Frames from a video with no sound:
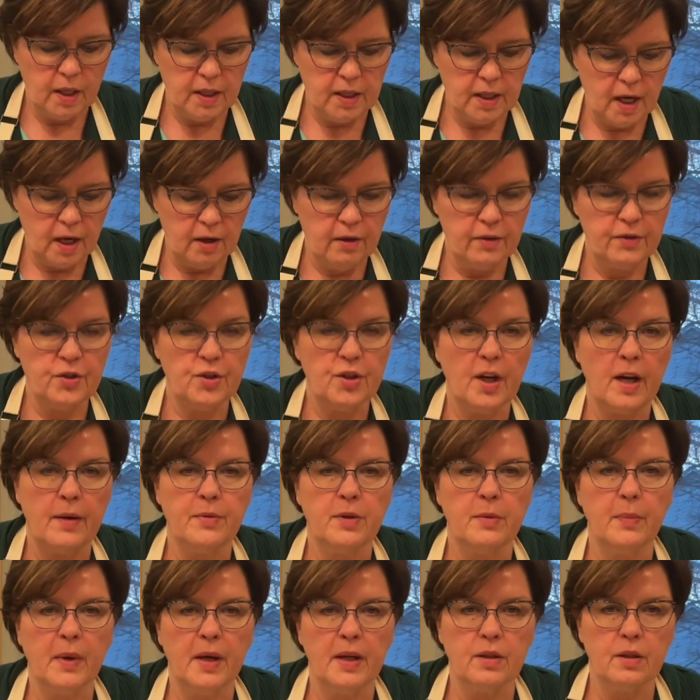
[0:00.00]
now I've shaped
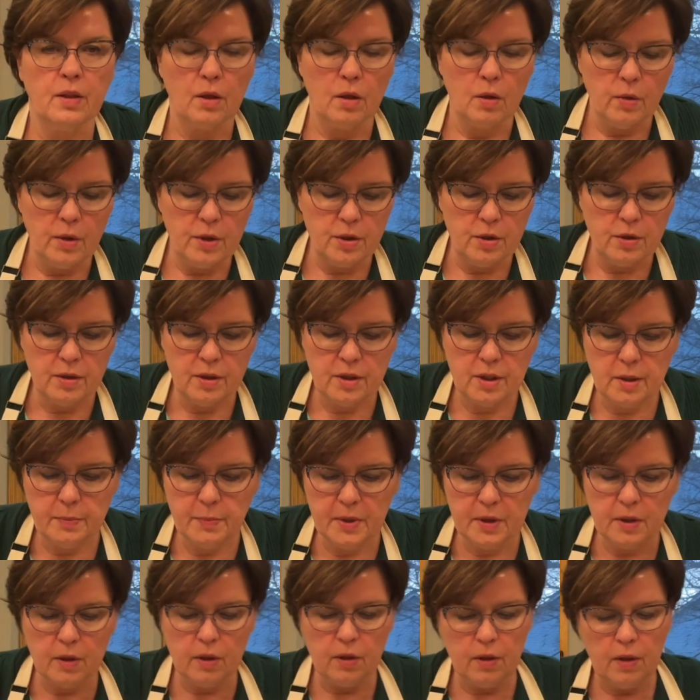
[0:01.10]
my dough into the
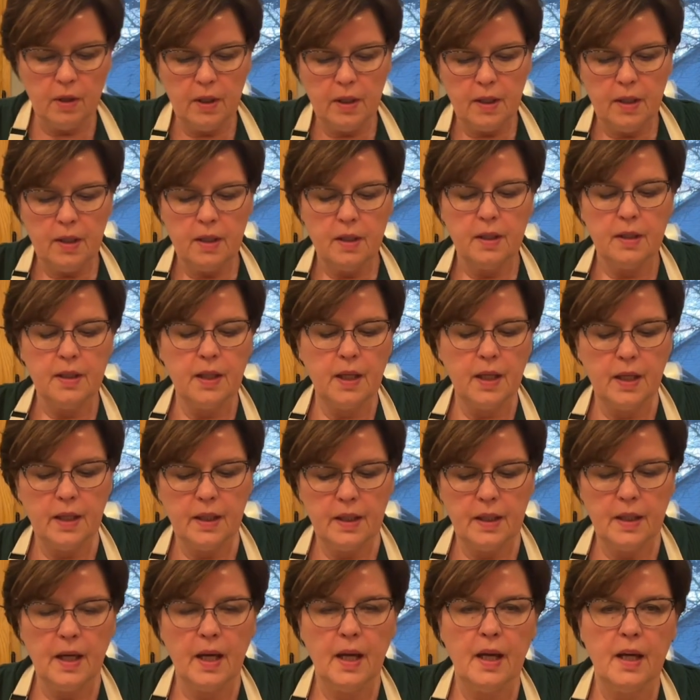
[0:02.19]
typical king
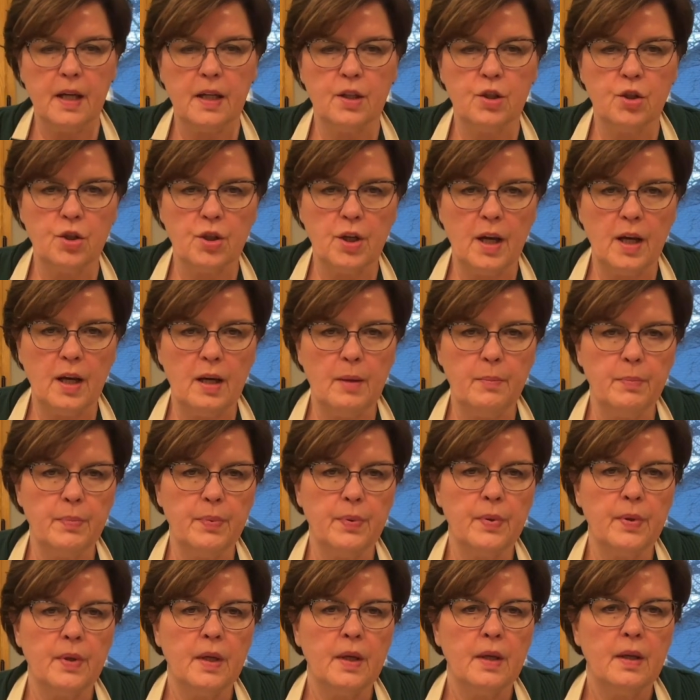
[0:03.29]
cake shape.
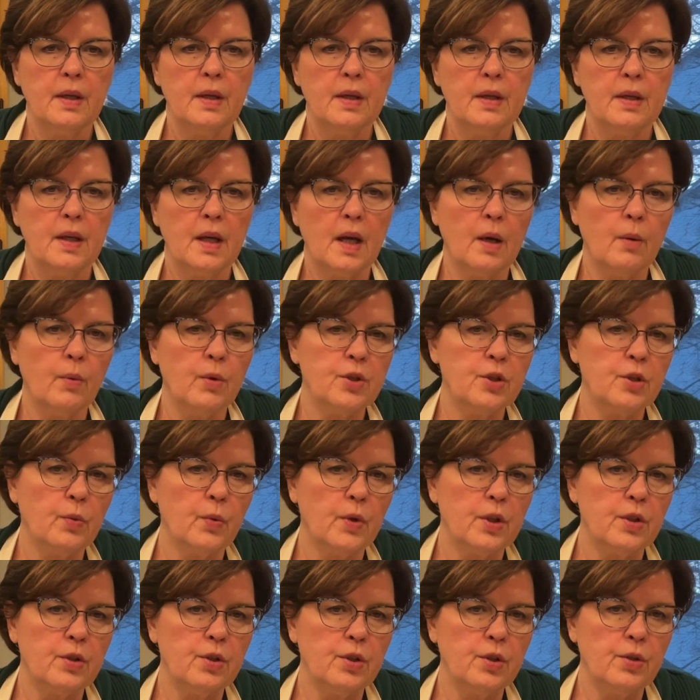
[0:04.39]
Now what you want
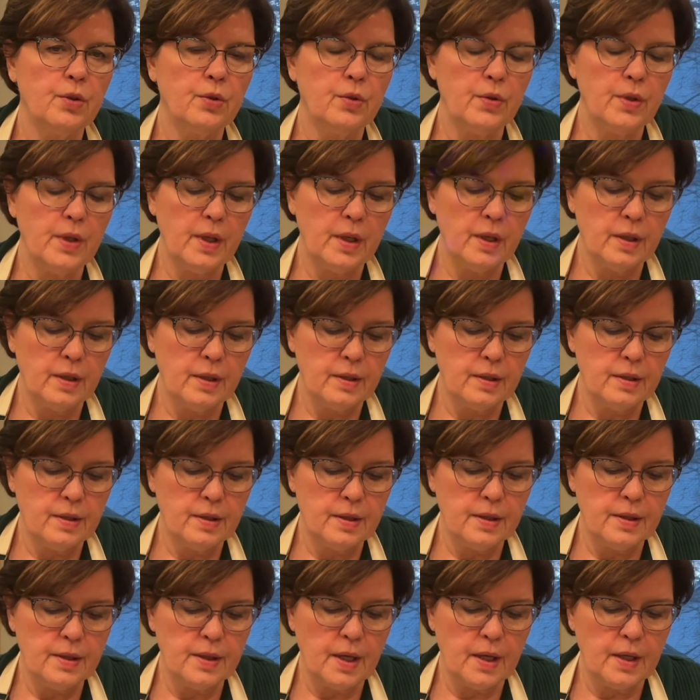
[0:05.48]
to do is
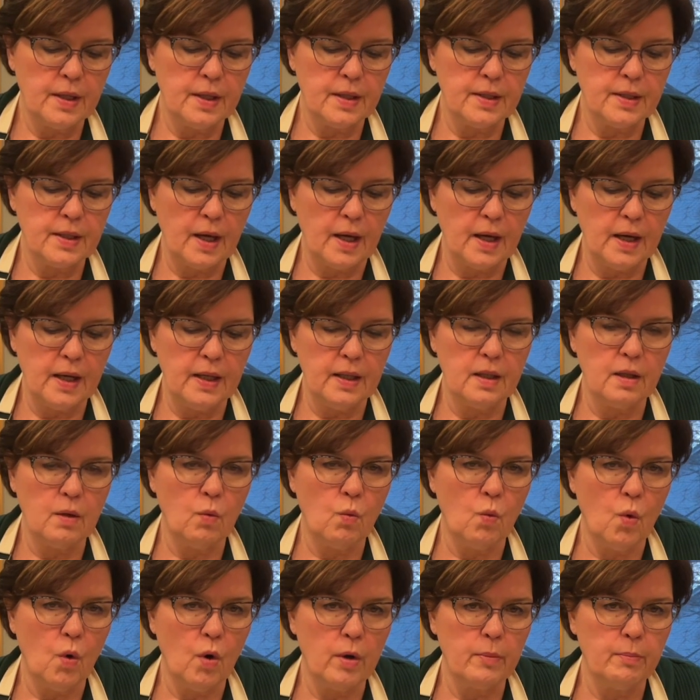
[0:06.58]
set it aside in a
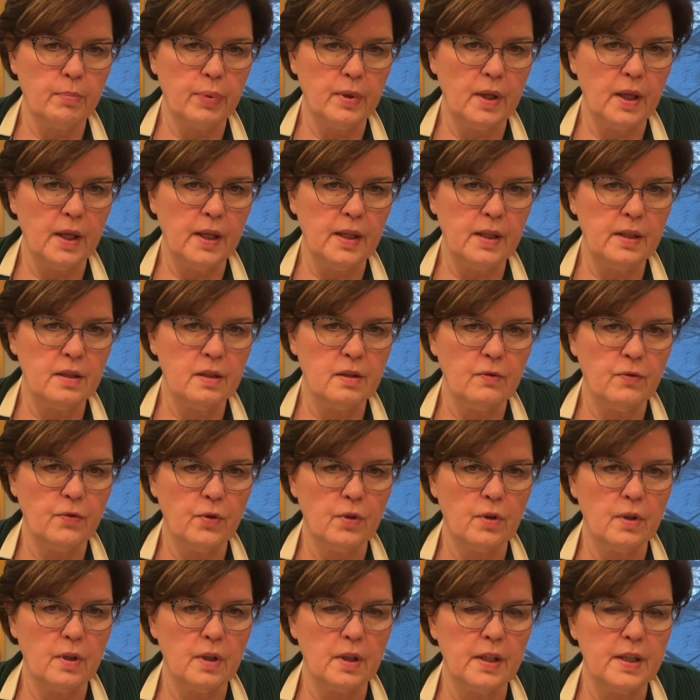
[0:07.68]
warm place
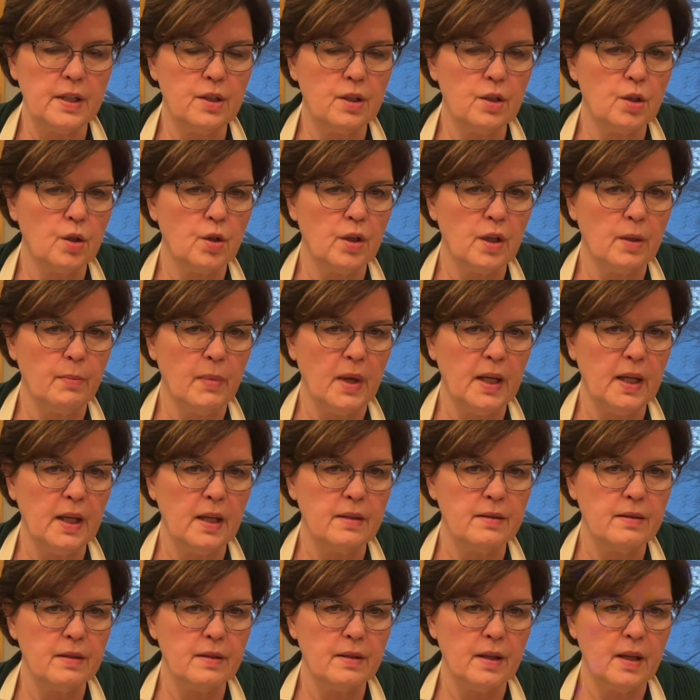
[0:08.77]
for at least 30
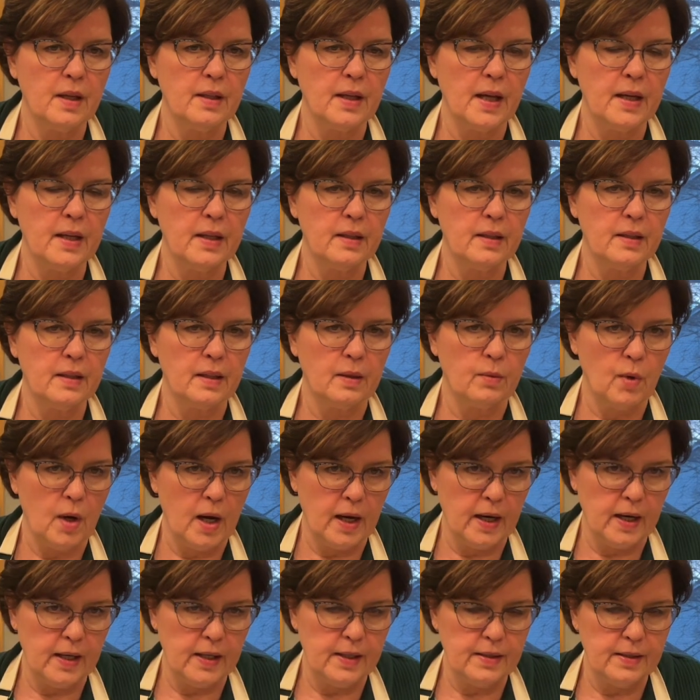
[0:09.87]
minutes and let it
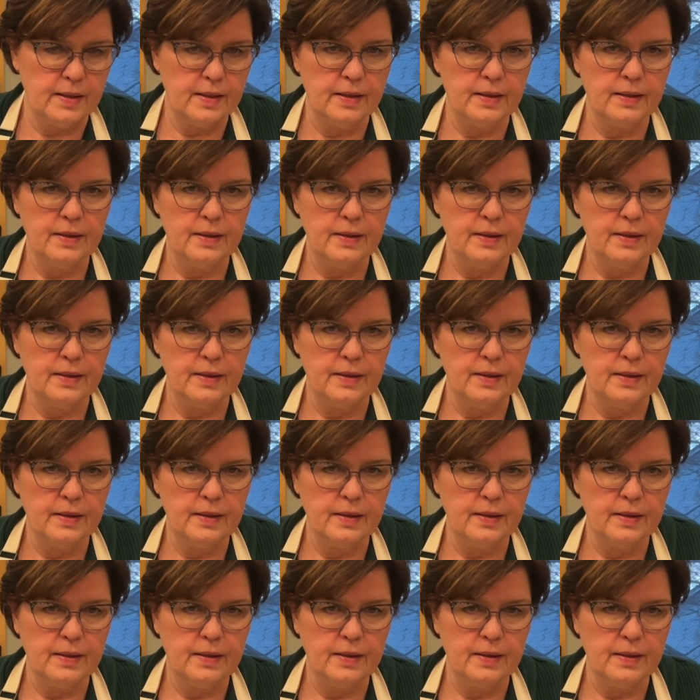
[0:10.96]
rise.